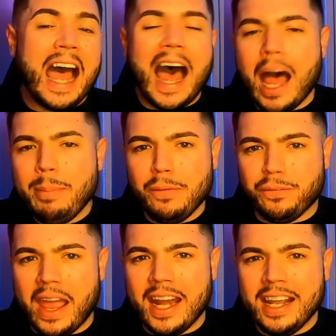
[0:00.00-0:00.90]
I've been
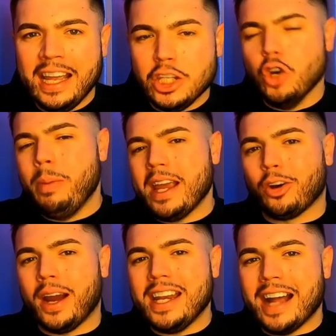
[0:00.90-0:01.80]
Fend. You've been
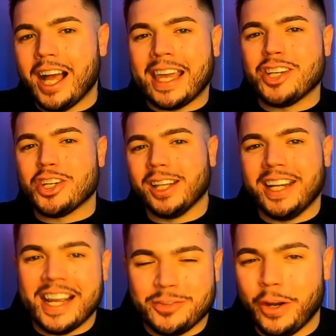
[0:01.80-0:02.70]
great. I'll catch y'all
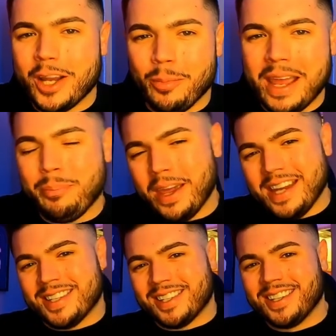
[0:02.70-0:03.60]
in the next video, man.
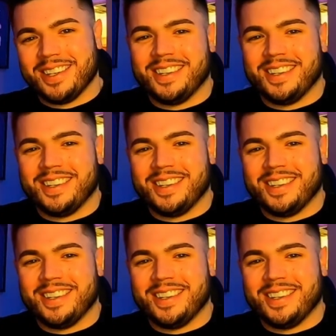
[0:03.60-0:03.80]
Peace.